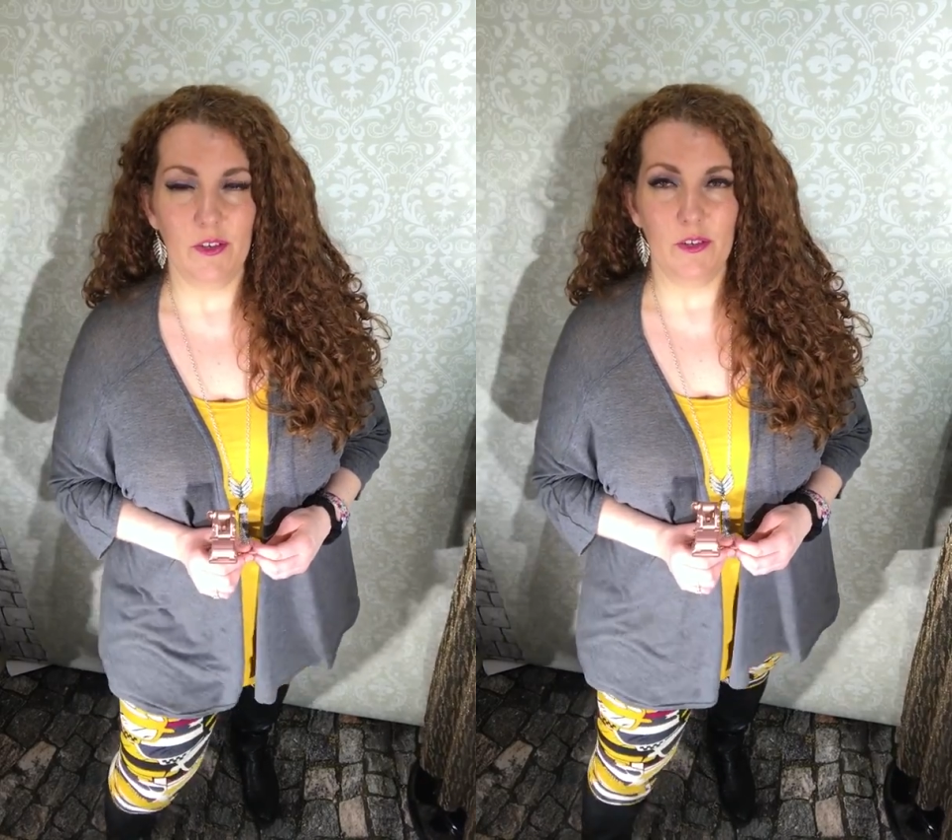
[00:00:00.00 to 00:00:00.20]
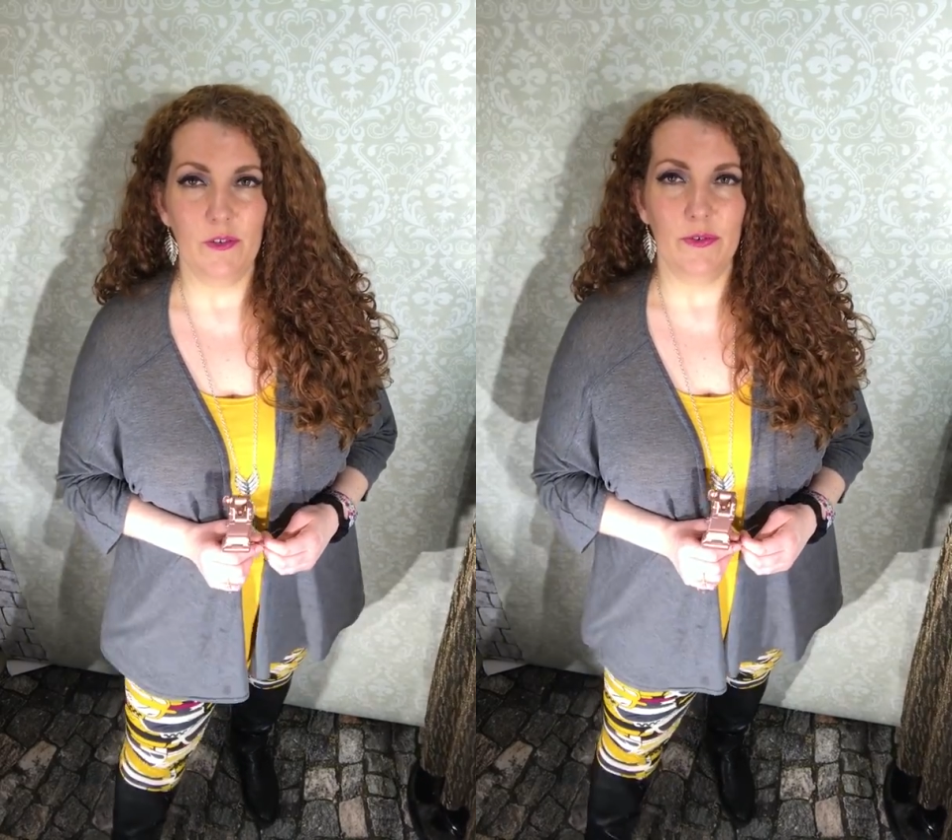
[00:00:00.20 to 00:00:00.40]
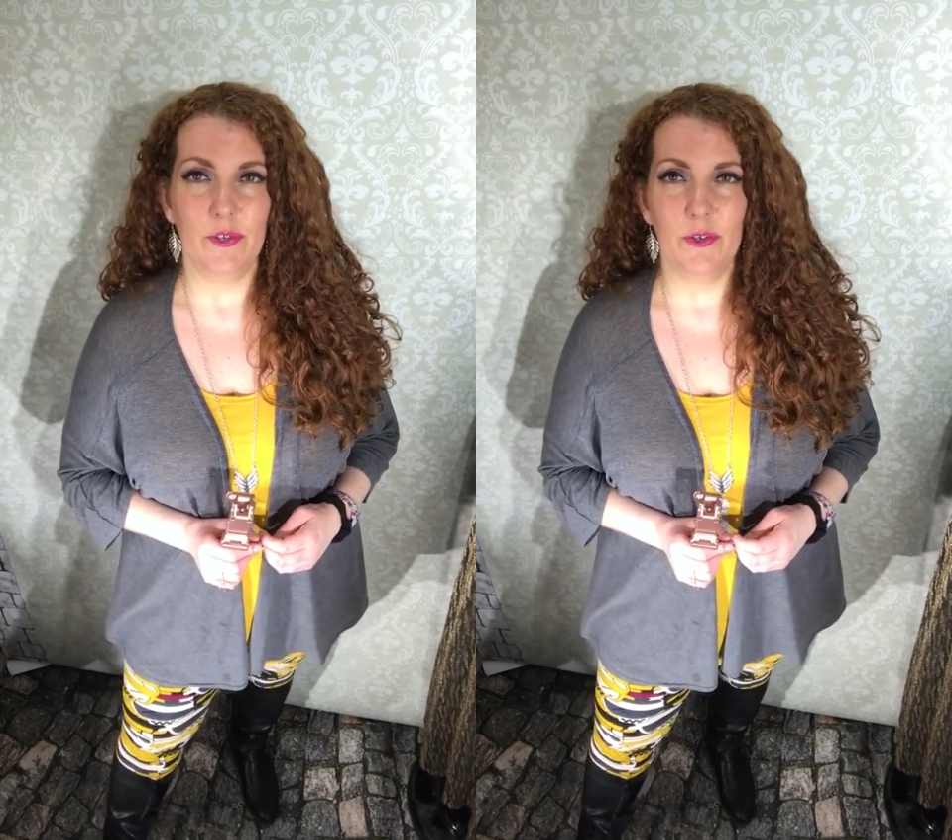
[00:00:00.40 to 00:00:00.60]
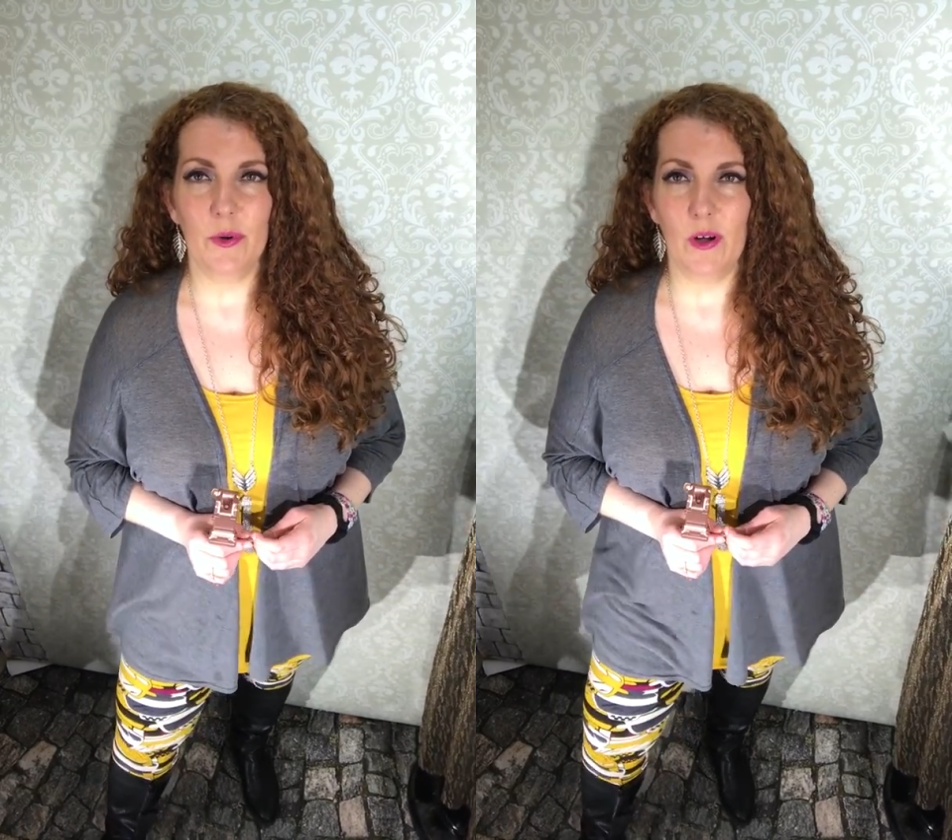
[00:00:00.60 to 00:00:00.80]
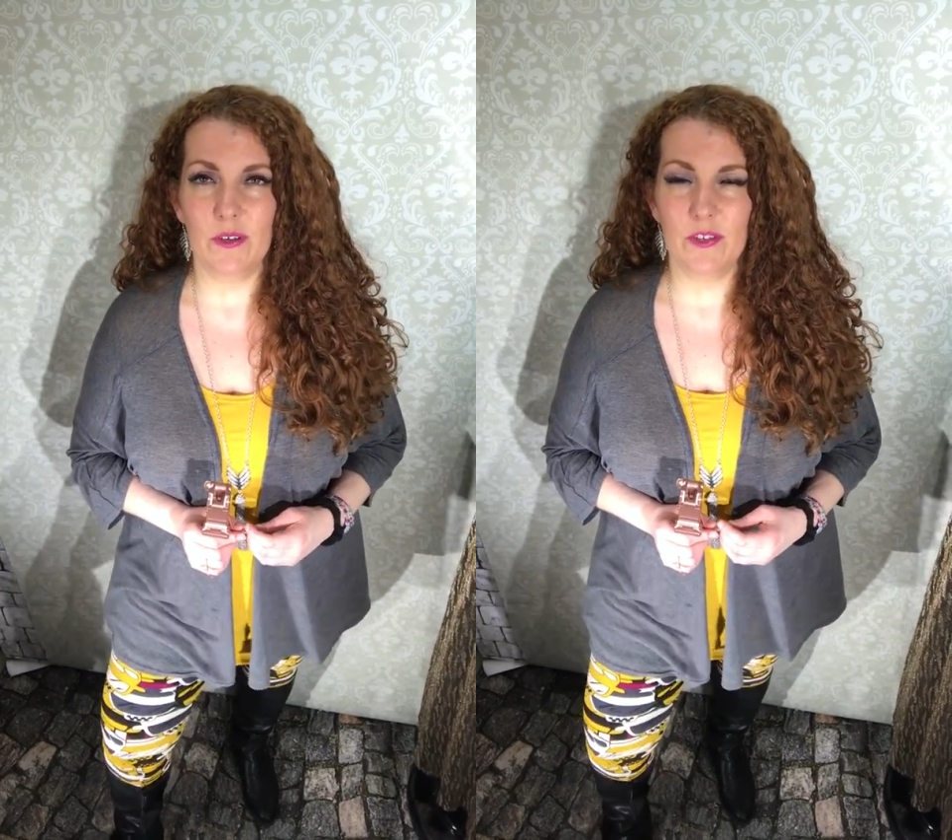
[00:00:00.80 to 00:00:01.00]
do
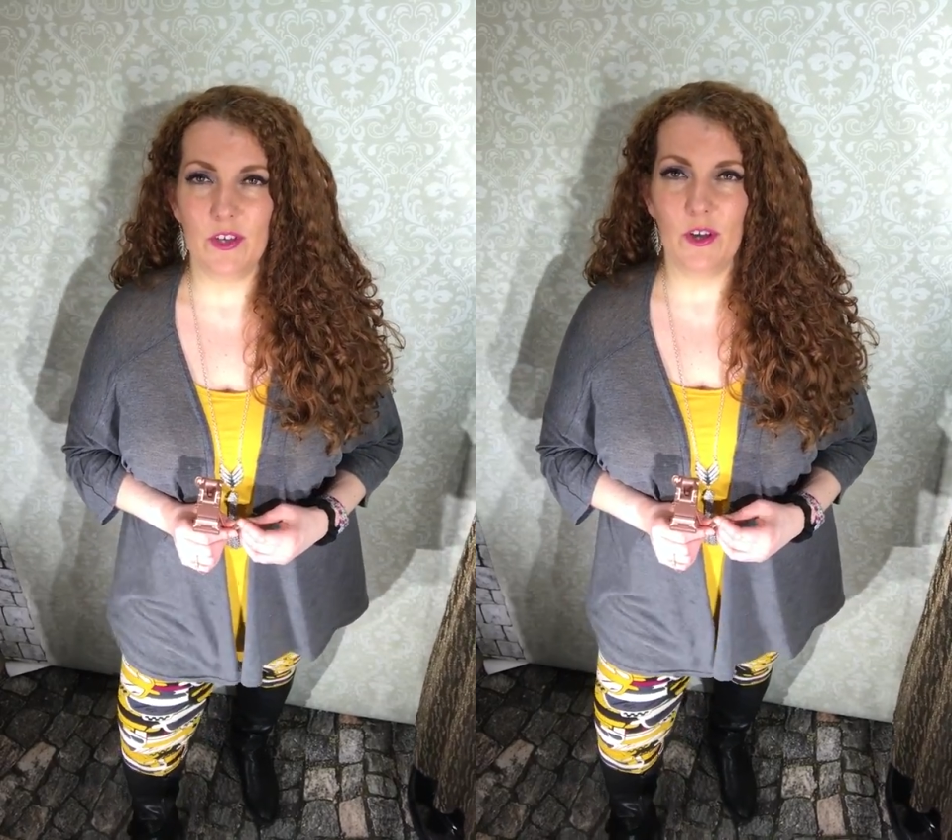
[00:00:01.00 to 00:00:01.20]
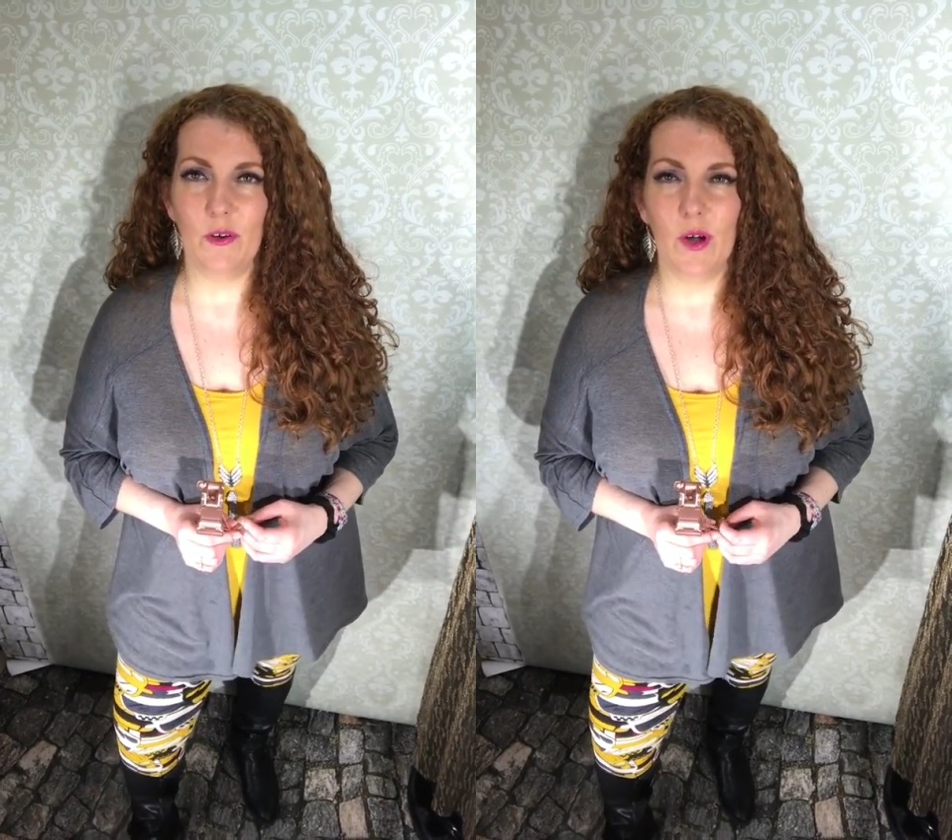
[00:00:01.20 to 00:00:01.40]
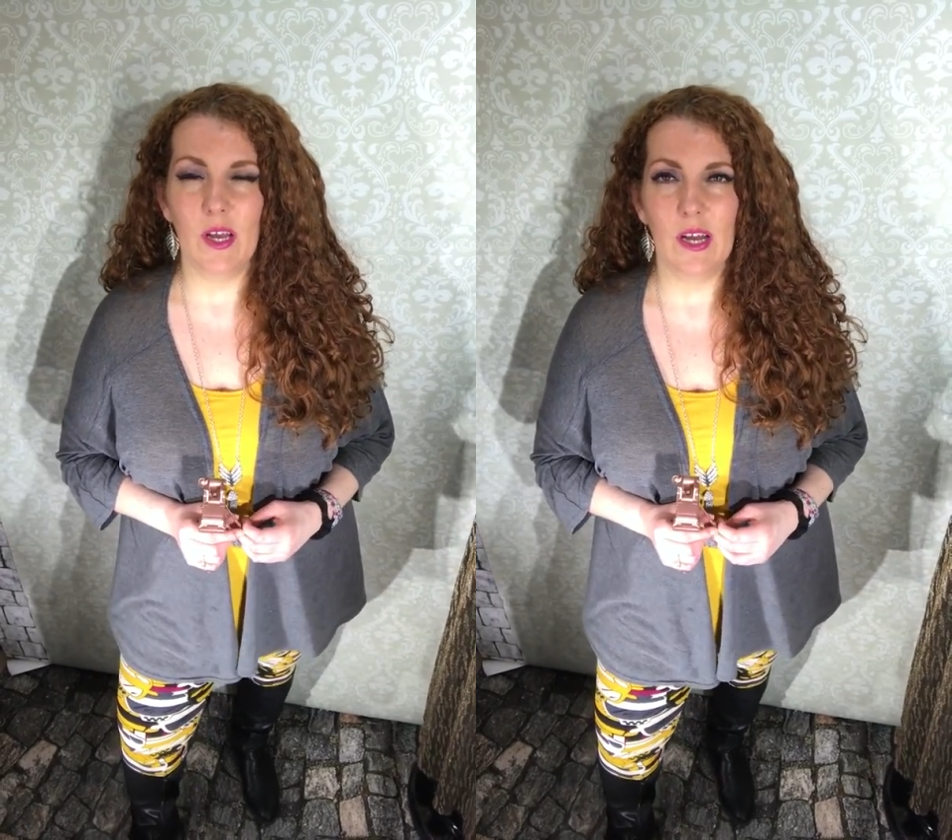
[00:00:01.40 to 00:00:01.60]
to also